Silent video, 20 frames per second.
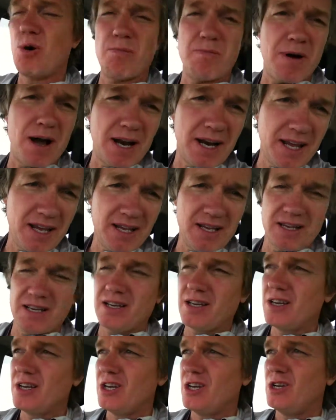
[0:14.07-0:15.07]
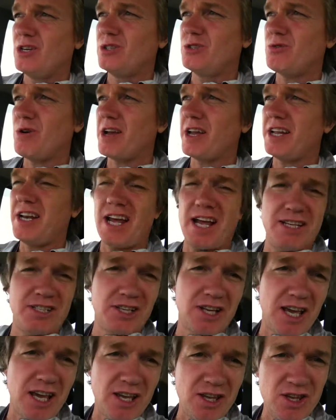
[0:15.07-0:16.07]
own money so I can
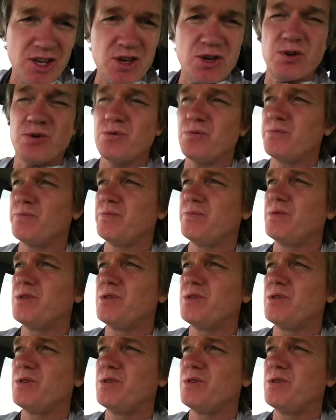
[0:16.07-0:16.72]
educate you.